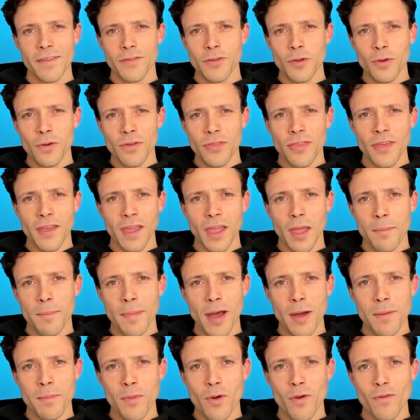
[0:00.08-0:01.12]
If you're thinking
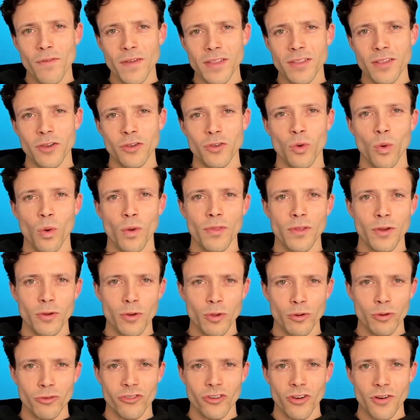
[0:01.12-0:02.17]
about moving to northern
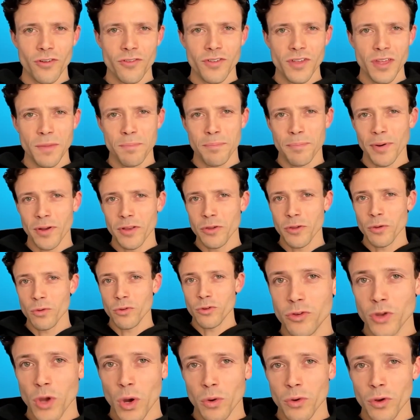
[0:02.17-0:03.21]
New Jersey, but you
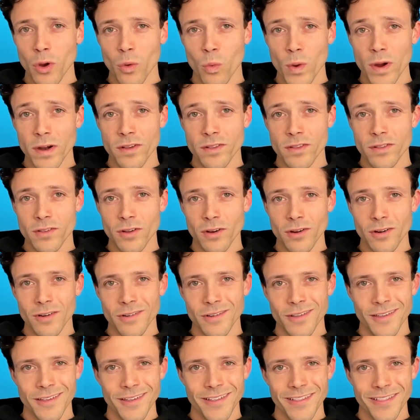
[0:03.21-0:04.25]
don't know where to
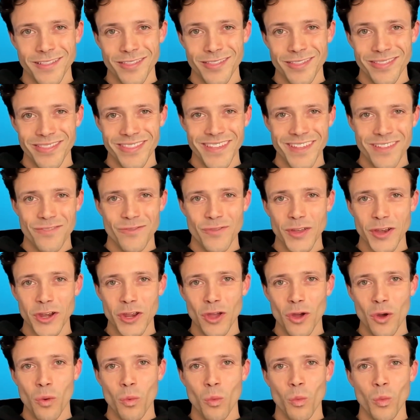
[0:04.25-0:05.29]
start, this
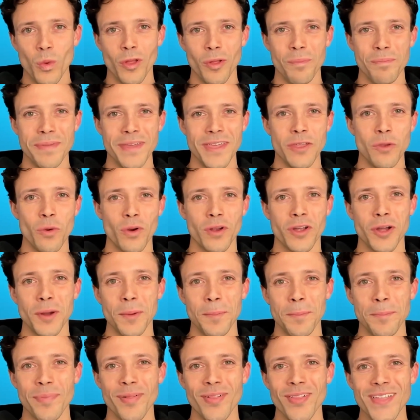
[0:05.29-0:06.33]
video will be your
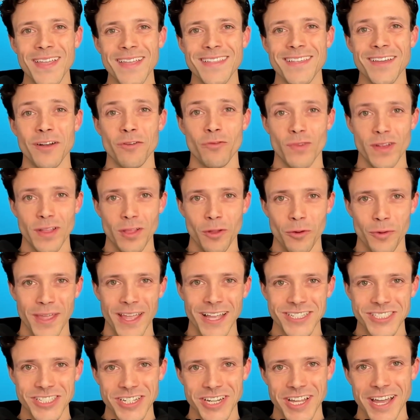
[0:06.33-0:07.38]
complete
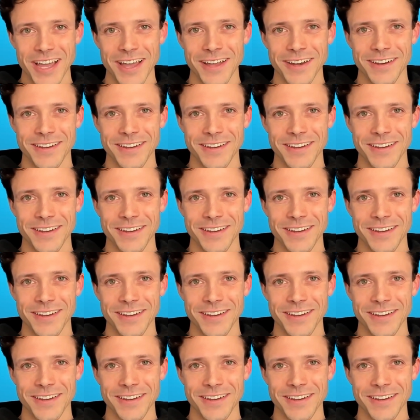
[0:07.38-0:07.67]
relocation guide.